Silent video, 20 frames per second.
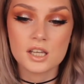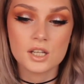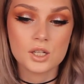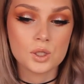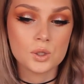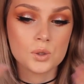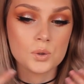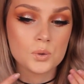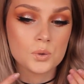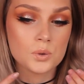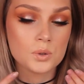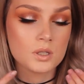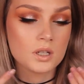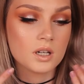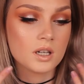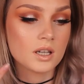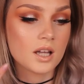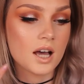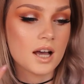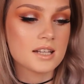a
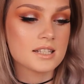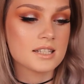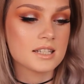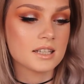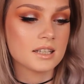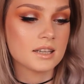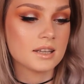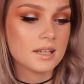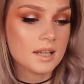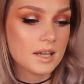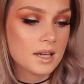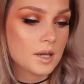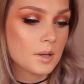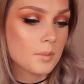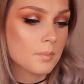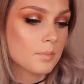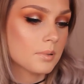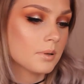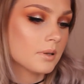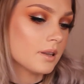nude glossy
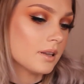lip,